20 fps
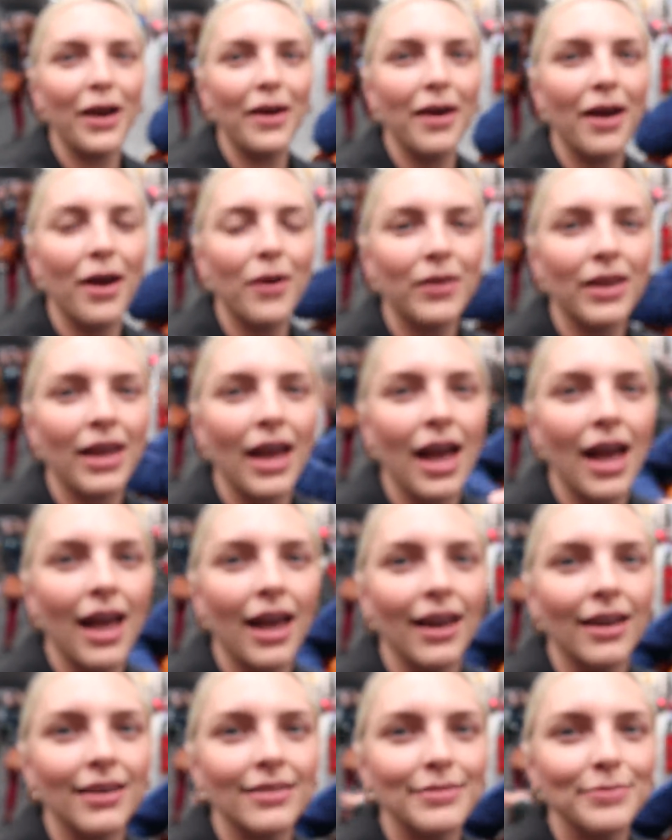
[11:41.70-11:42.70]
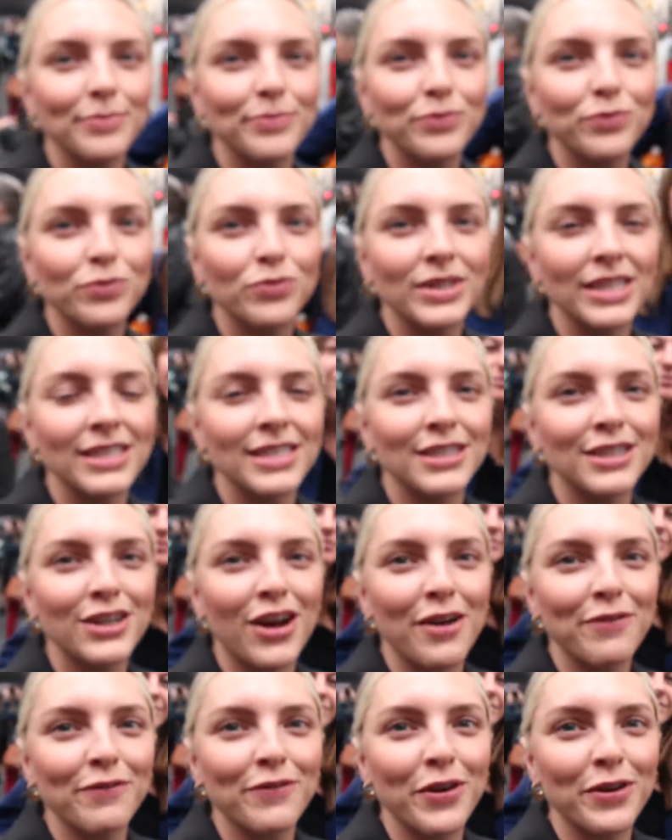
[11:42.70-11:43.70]
Okay, this is
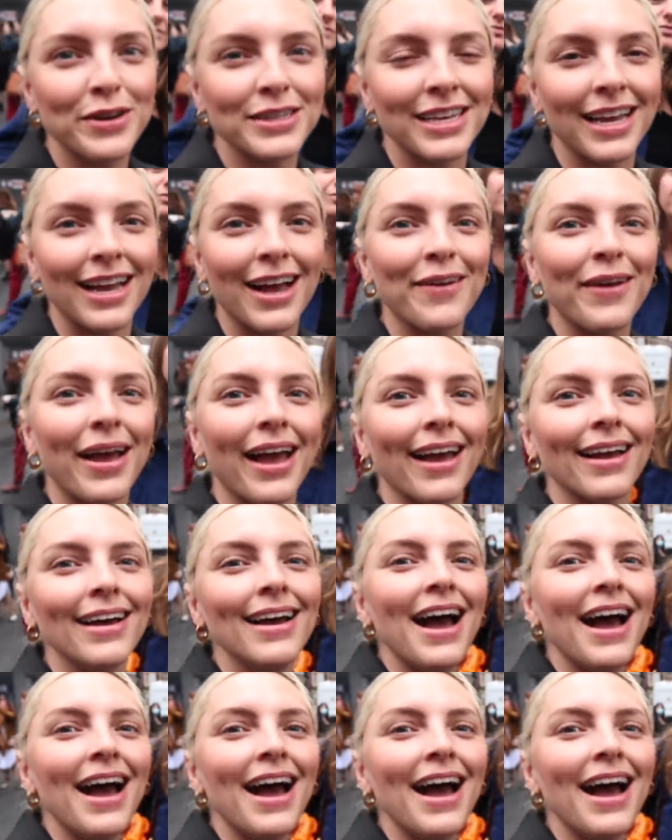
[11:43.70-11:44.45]
not focusing. Okay,